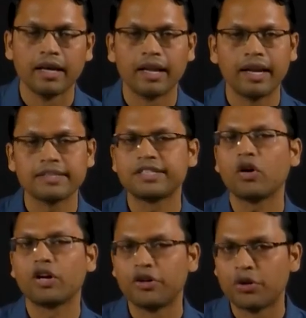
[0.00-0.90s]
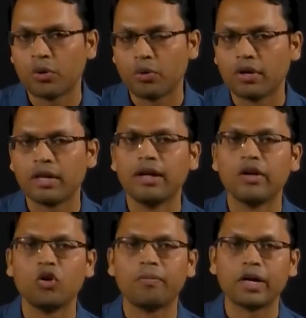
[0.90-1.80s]
Let us say on a drone,
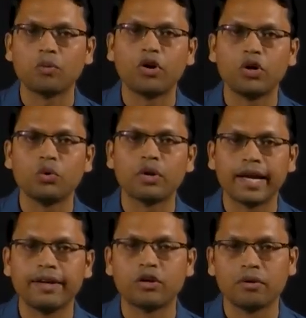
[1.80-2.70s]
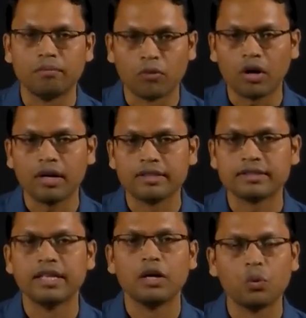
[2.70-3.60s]
you might want to write
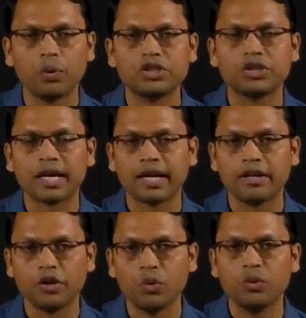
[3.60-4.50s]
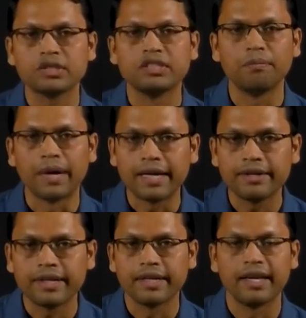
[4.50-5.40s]
models which can use the
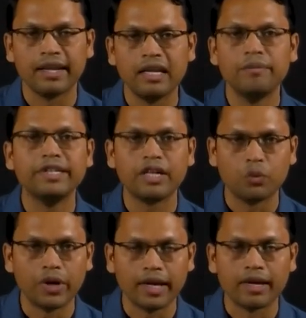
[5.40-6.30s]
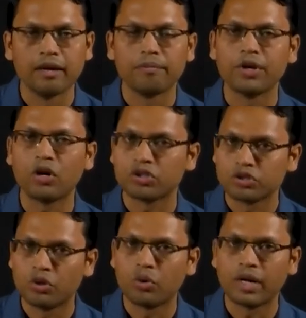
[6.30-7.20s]
battery in a limited way because
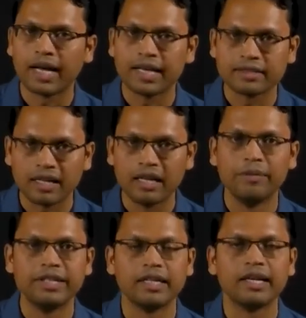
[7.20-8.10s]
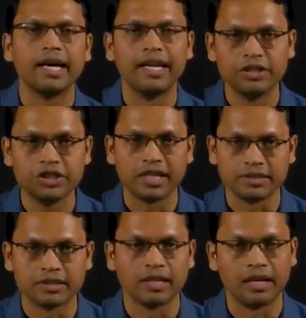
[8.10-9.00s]
drone has limited
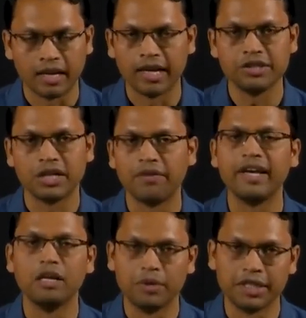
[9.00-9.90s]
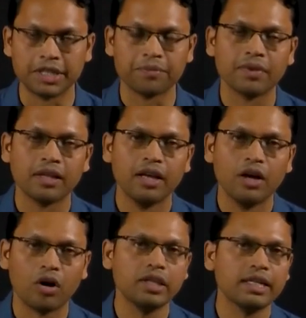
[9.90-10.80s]
energy availability.
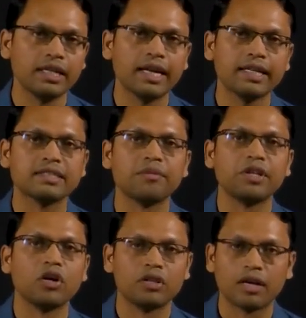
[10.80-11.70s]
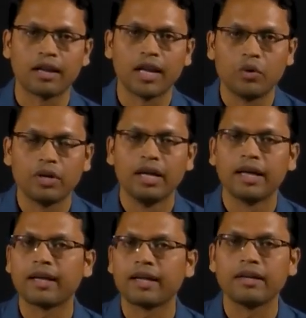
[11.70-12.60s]
On the other hand, something on the cloud
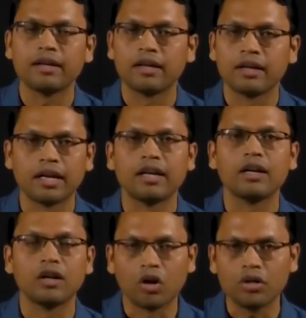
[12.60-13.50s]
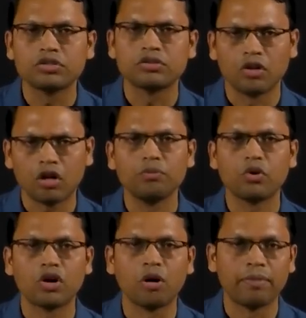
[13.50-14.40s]
can run lot
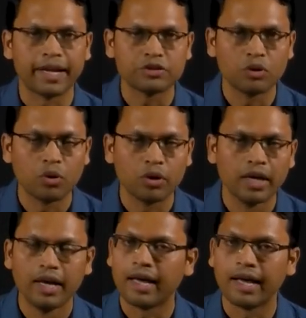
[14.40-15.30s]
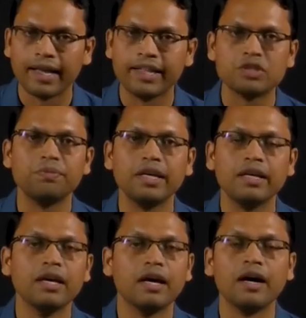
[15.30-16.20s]
more complex code and hence be
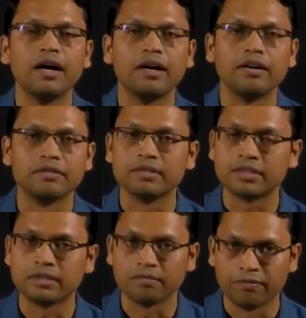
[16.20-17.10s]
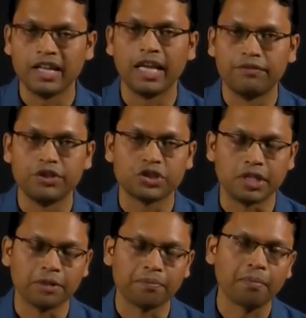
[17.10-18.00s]
very efficient.
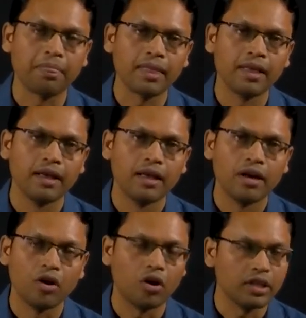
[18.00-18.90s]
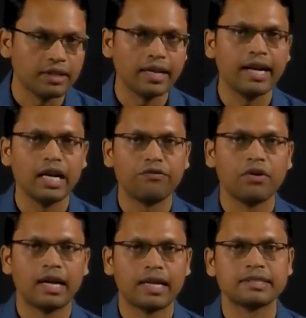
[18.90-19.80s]
On the other hand, if you're,
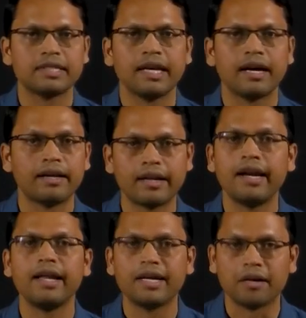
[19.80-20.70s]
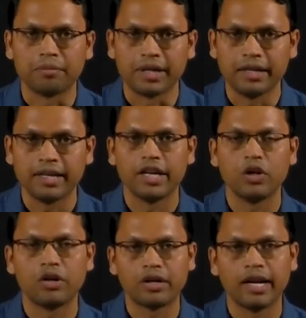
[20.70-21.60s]
let us say, a trading company and
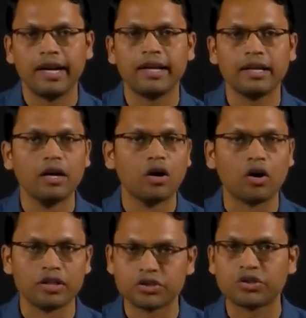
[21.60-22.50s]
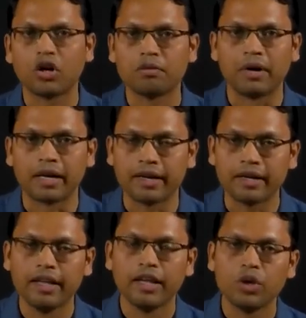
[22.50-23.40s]
you're trading on the stock market,
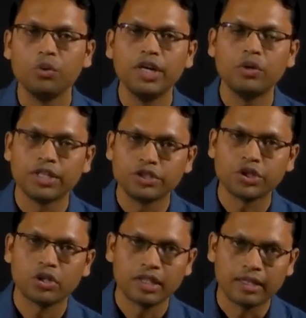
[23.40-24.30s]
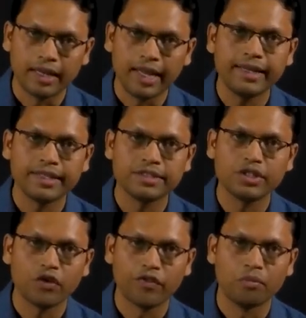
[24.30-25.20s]
you need to ensure that the
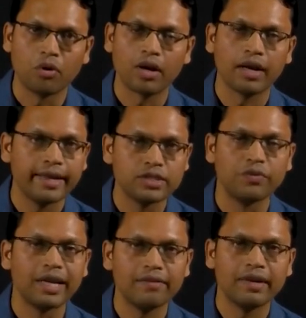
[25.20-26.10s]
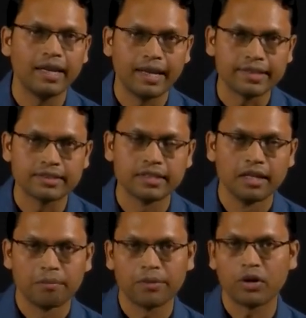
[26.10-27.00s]
latency of your model is very less,
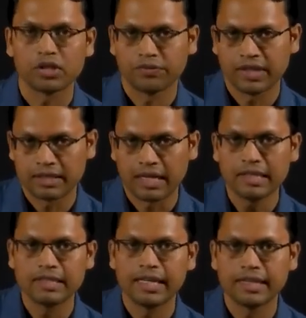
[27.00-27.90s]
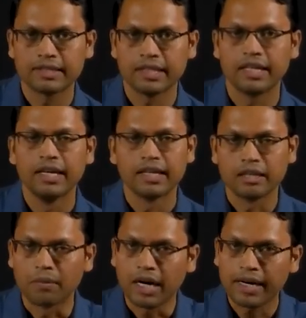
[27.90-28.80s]
because if there's a large latency,
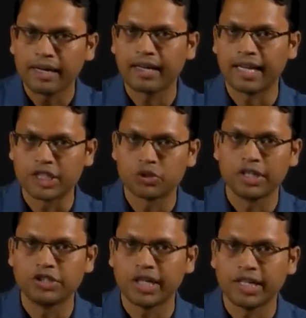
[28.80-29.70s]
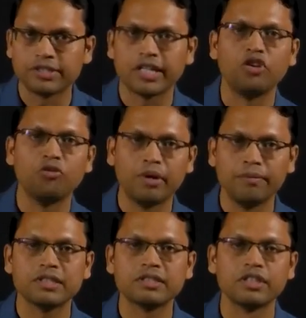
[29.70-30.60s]
the market can actually change and you may
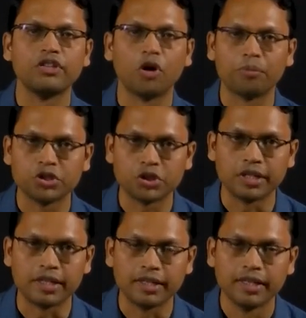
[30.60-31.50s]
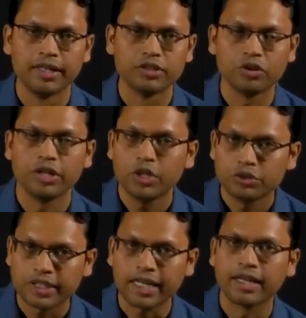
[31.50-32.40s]
miss the opportunity. So you need to
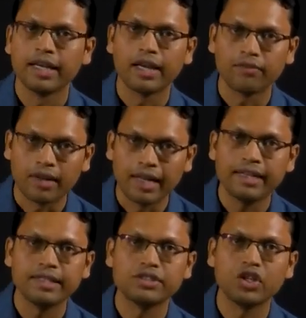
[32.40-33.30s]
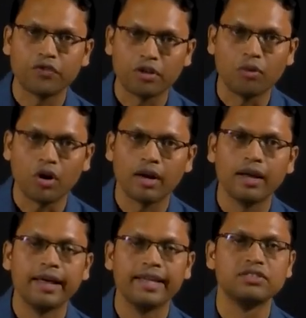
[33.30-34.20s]
check if the latency of your model
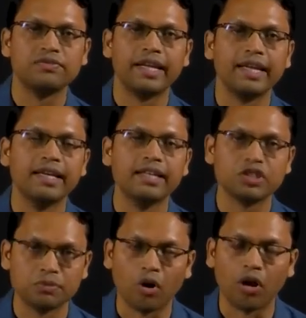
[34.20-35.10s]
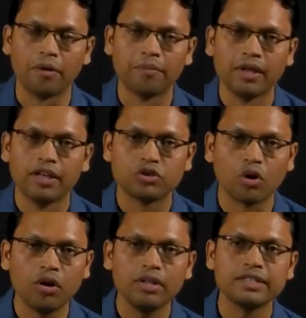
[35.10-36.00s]
is very small. So
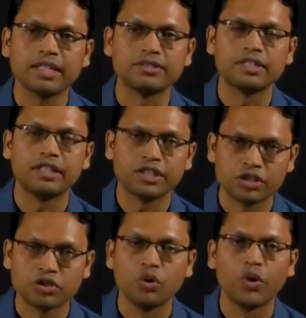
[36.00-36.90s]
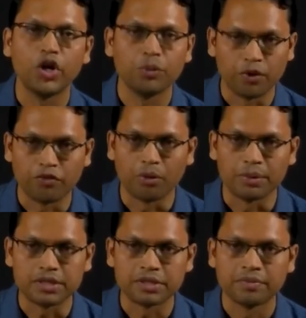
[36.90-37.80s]
all these considerations go into
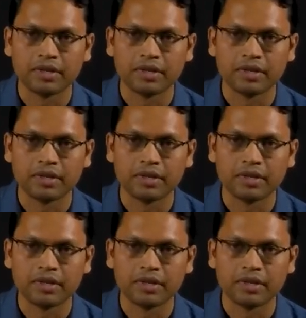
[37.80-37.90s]
performance.